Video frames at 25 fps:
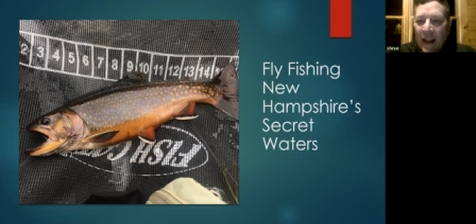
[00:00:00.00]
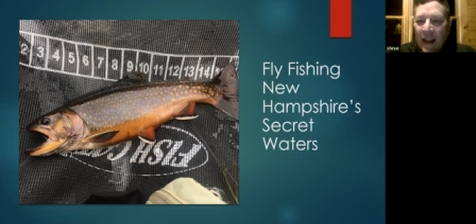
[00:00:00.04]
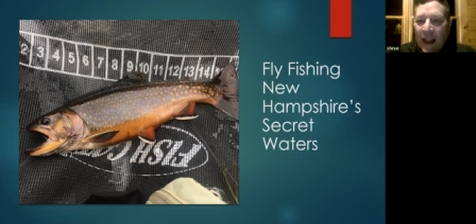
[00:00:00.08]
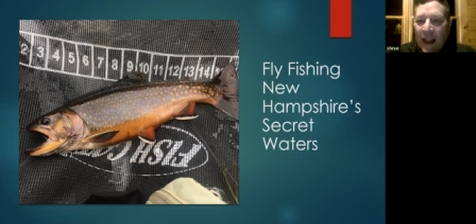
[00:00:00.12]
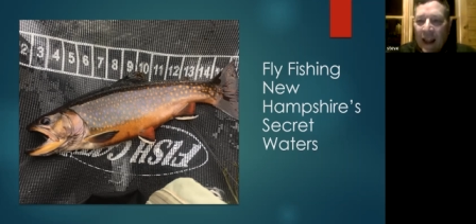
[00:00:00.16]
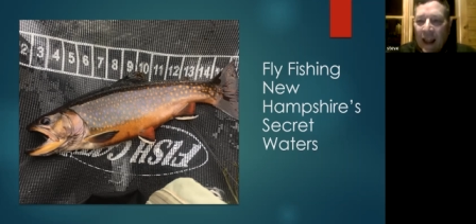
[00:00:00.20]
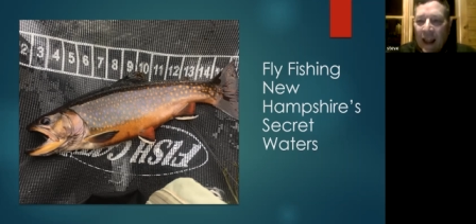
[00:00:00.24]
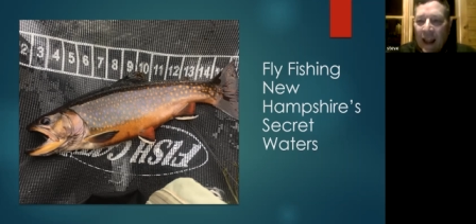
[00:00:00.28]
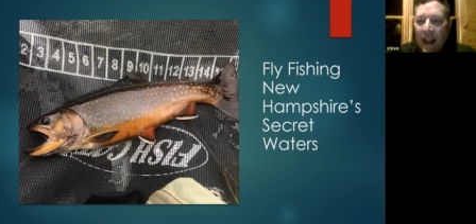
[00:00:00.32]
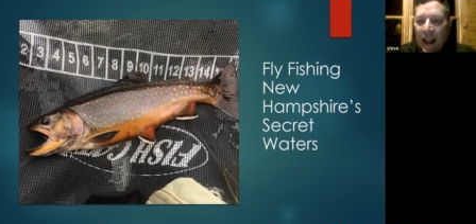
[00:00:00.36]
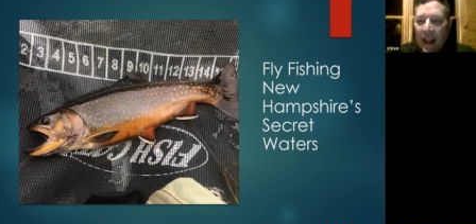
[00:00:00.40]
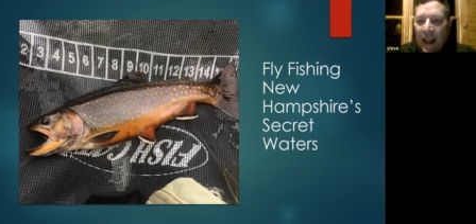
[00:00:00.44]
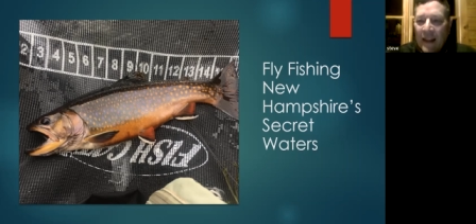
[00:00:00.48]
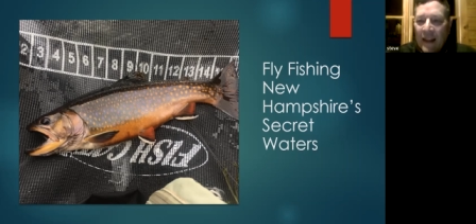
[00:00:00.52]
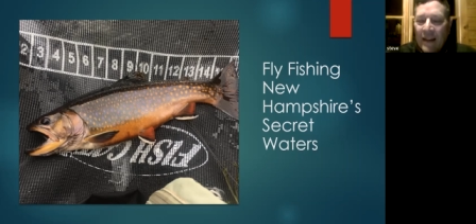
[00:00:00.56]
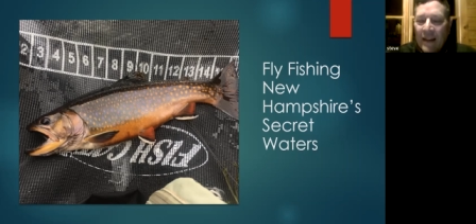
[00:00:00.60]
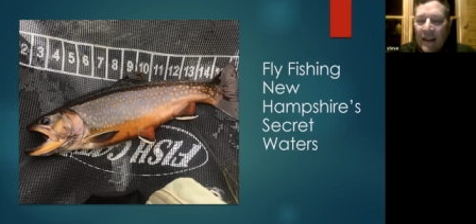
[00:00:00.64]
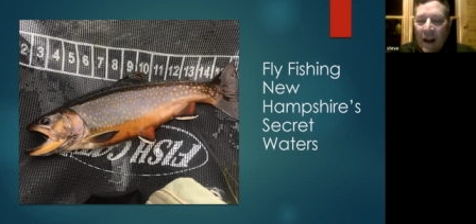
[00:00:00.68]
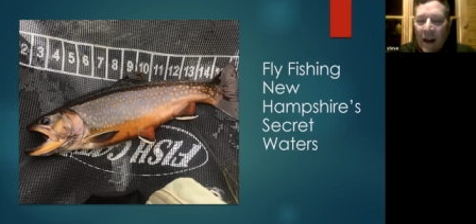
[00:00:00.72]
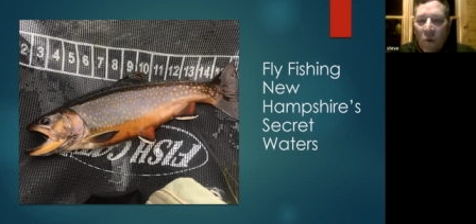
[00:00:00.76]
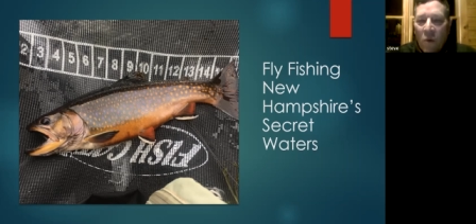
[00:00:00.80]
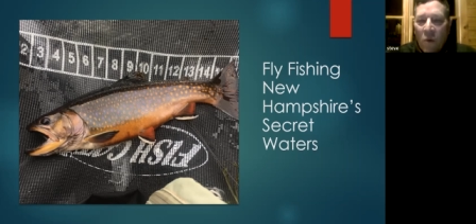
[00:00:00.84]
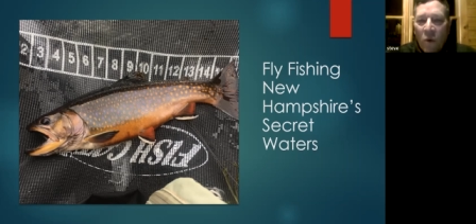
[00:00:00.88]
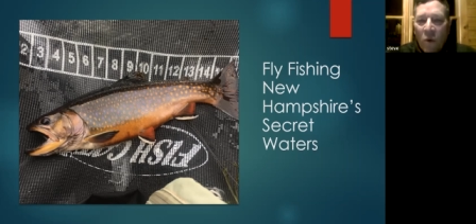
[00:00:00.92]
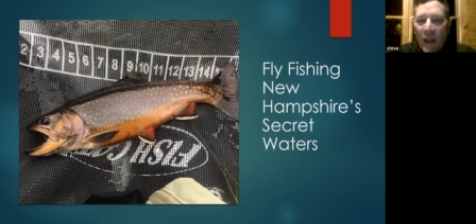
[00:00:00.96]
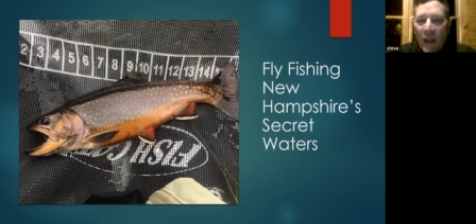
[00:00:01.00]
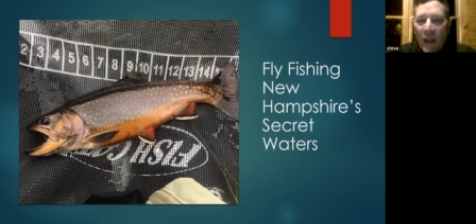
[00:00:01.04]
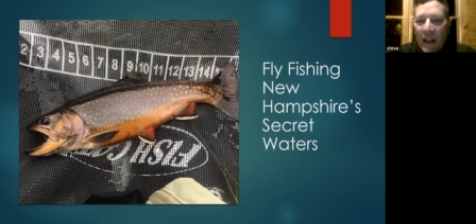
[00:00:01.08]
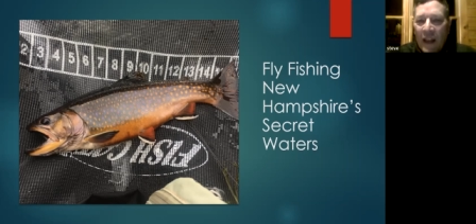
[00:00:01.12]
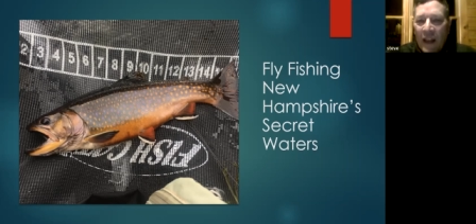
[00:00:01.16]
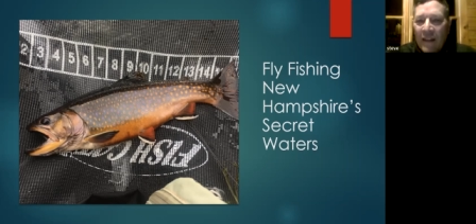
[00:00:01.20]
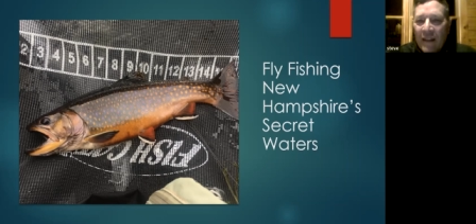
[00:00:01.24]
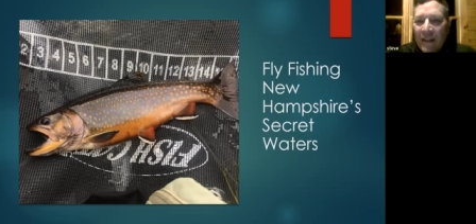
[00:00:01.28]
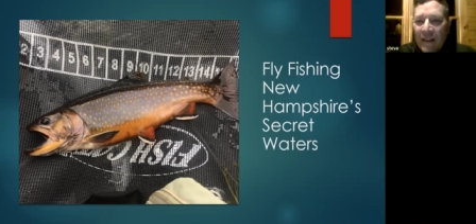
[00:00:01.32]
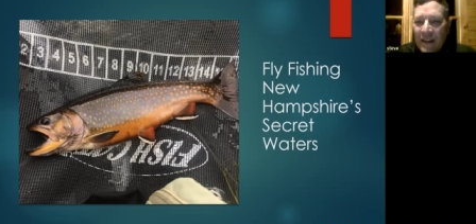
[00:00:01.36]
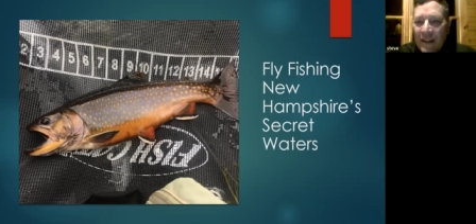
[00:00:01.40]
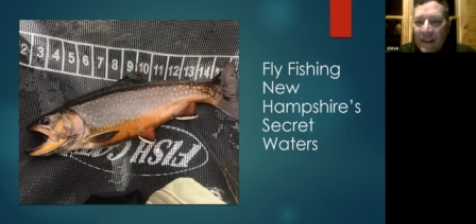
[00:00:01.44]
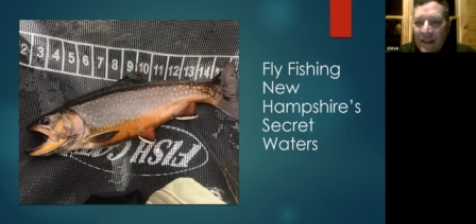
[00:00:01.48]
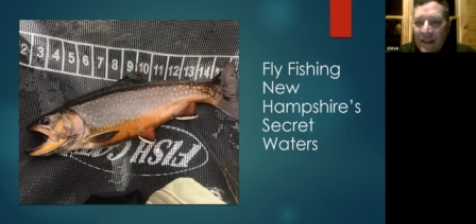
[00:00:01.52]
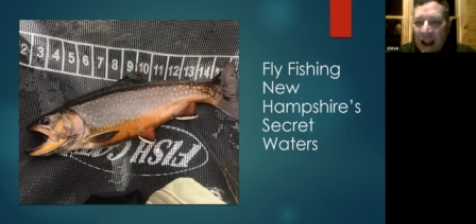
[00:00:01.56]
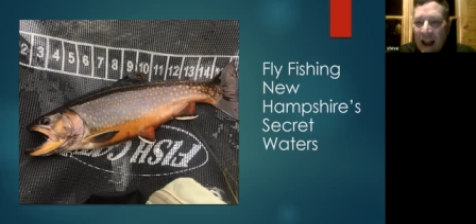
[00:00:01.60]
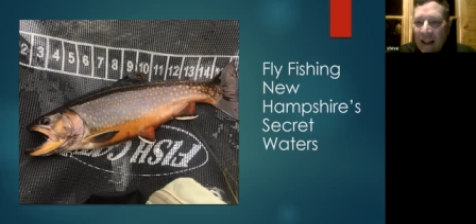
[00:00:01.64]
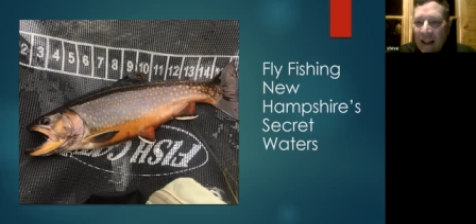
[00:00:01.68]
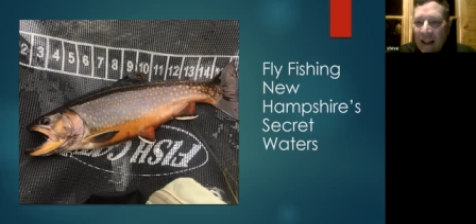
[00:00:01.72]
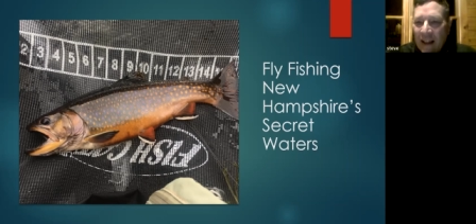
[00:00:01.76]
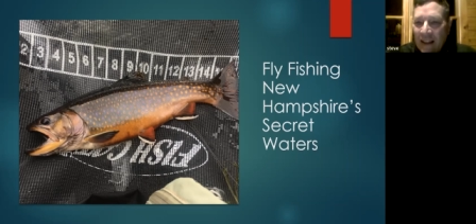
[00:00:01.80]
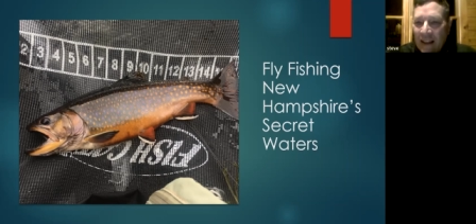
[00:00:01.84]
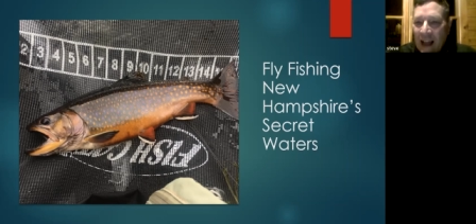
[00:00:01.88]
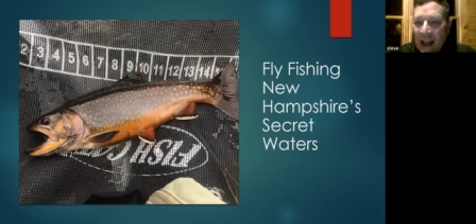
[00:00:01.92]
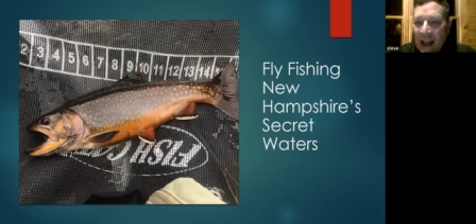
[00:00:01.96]
and uh, we'll get into
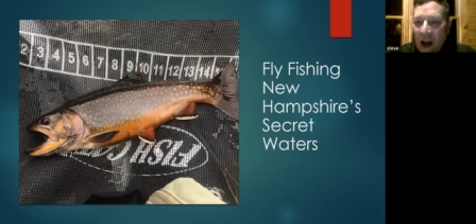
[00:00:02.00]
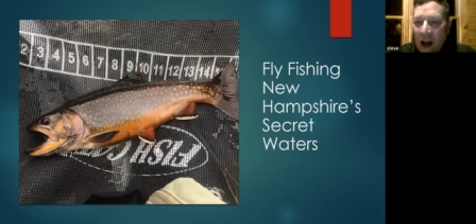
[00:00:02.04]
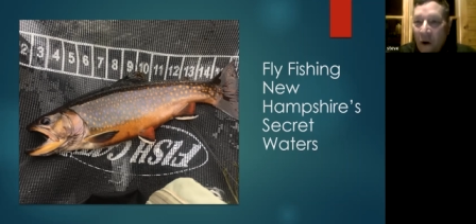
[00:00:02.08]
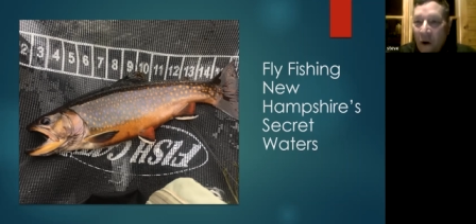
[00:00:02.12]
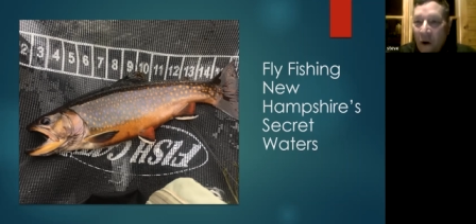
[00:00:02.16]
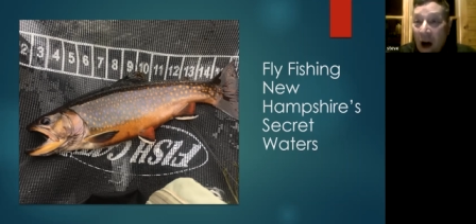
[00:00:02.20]
exactly how